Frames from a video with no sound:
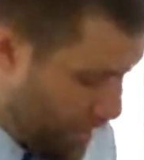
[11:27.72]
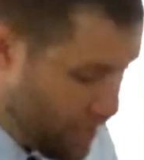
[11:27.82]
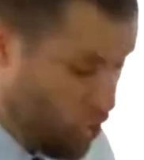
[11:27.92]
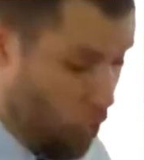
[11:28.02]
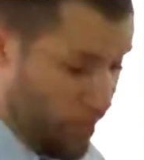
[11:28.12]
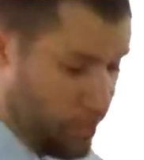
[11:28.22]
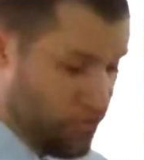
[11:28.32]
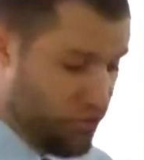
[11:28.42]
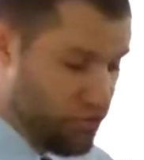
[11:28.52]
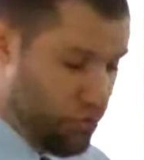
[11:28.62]
And according
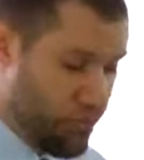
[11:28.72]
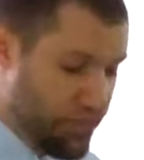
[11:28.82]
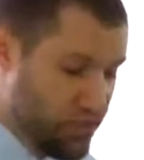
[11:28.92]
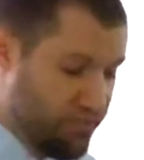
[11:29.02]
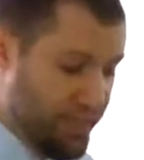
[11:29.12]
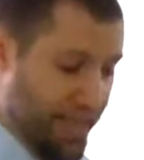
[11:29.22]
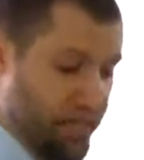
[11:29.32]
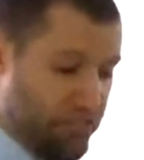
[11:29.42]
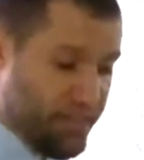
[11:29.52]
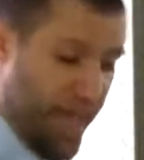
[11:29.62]
to the doings of the
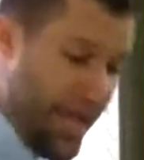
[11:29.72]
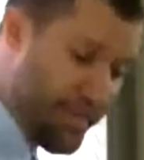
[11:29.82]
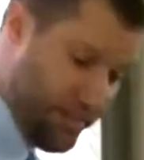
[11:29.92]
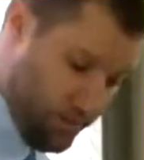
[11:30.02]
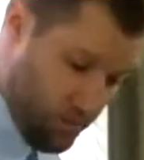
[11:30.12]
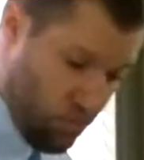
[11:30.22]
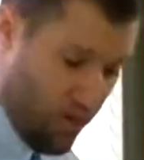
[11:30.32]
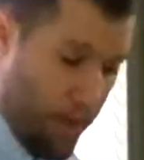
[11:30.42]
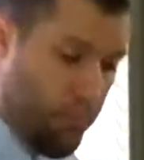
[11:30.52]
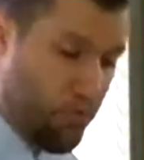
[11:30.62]
land of Canaan,
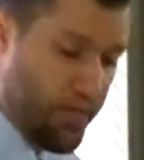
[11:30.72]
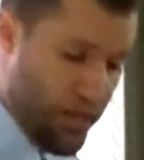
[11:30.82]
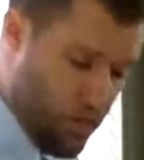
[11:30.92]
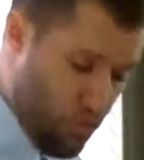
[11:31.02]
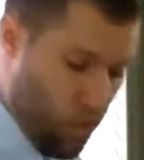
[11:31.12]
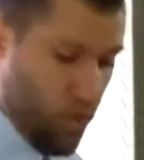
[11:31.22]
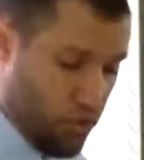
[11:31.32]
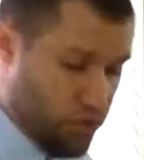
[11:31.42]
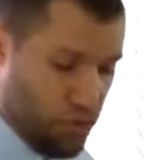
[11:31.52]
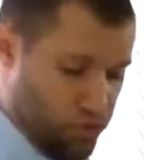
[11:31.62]
where I am bringing you,
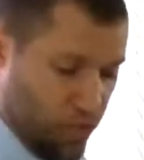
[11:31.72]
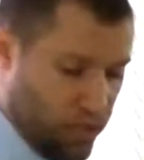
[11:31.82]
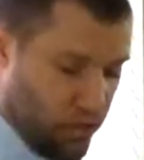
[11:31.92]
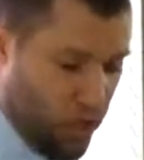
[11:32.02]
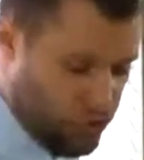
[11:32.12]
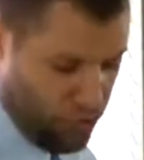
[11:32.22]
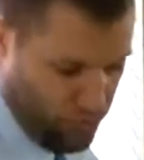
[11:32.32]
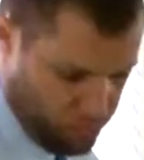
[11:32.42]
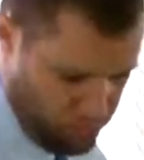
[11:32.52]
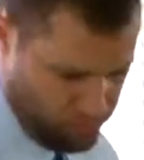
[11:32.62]
you shall not
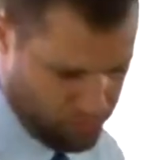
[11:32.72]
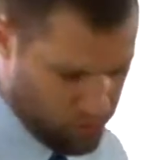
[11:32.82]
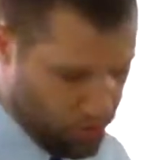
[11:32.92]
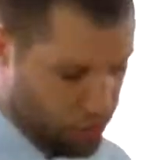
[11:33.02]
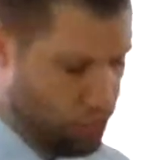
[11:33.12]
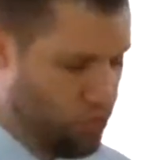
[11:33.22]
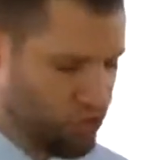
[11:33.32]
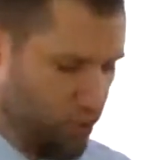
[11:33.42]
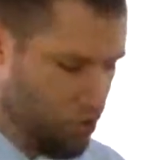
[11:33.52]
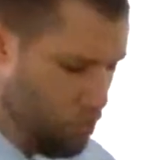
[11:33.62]
do. Nor
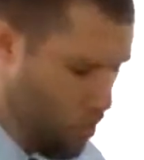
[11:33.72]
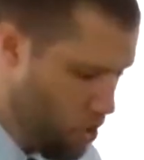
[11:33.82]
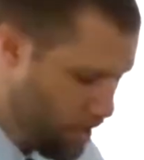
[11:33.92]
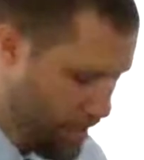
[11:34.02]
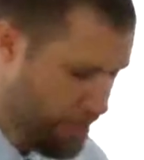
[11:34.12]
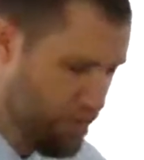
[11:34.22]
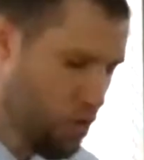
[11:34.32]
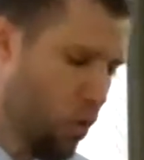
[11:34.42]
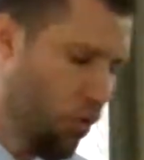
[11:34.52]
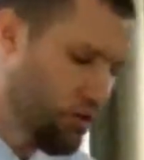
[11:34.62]
shall you walk in
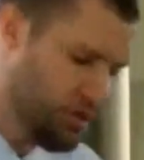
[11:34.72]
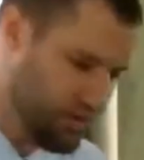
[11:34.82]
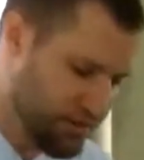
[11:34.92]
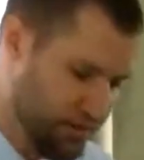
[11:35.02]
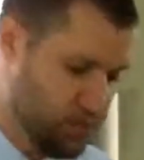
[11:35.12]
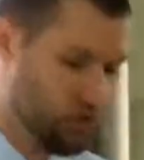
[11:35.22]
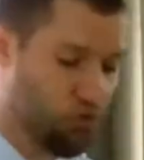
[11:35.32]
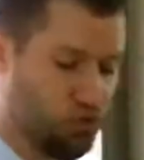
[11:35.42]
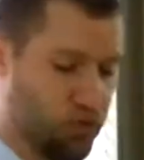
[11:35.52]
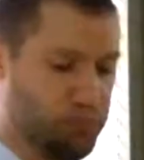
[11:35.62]
their ordinances.
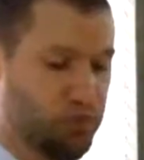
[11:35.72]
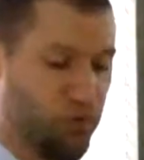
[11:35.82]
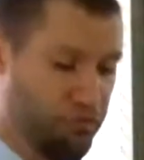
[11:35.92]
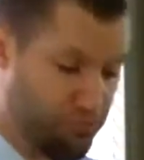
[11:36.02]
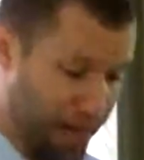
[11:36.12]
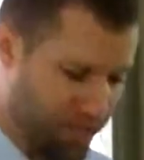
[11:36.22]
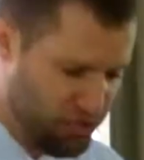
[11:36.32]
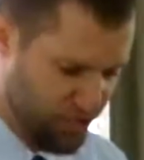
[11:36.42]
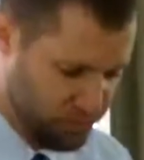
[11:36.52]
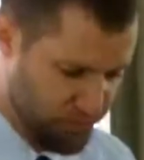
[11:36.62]
You shall observe my
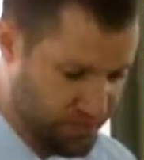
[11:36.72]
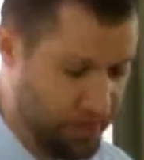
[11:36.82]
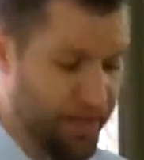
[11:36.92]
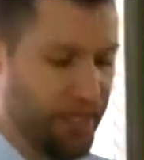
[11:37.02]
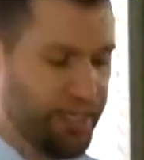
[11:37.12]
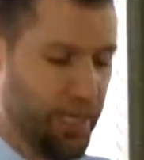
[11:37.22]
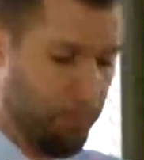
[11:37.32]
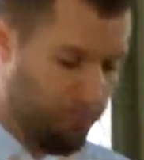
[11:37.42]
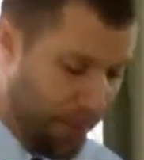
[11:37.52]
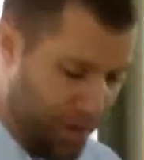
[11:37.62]
judgments and
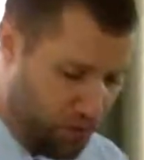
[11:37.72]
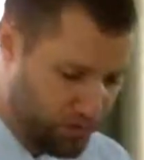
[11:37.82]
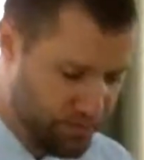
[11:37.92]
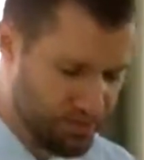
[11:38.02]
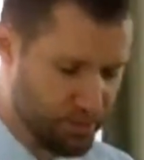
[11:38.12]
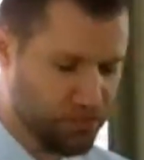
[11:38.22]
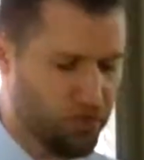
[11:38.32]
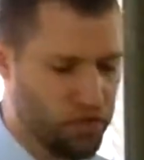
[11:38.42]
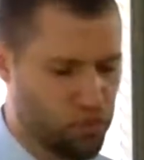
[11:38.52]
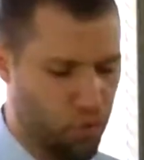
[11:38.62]
keep my
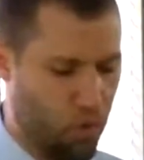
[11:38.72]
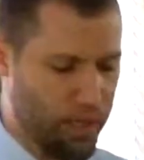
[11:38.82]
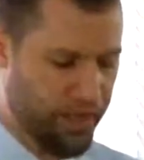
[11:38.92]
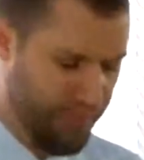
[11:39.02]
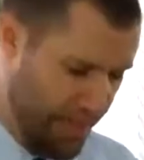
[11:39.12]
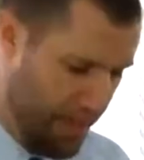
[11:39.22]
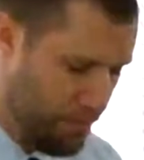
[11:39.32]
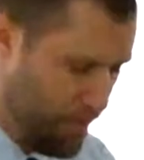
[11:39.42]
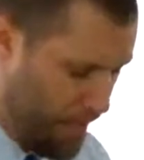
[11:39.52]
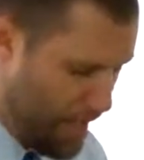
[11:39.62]
ordinances to walk in
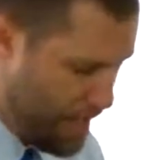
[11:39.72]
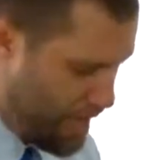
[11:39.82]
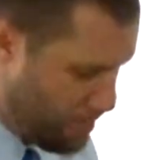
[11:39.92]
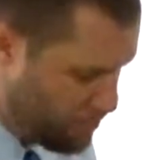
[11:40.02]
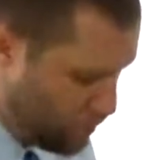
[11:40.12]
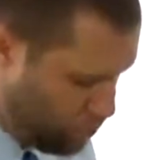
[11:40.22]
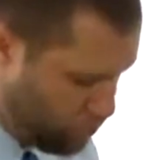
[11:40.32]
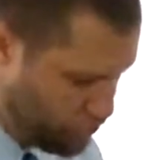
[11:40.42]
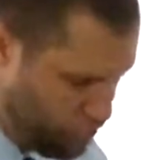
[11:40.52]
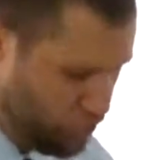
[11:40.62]
them. I am the
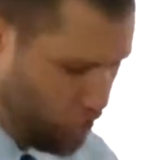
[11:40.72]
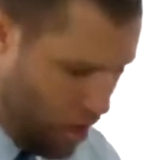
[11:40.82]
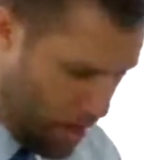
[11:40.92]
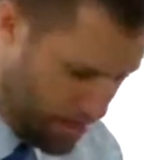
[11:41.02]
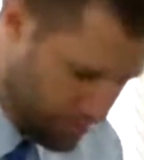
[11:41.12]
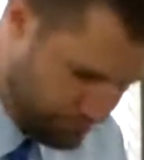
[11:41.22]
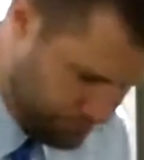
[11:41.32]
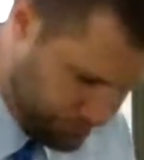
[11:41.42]
Lord your God.'"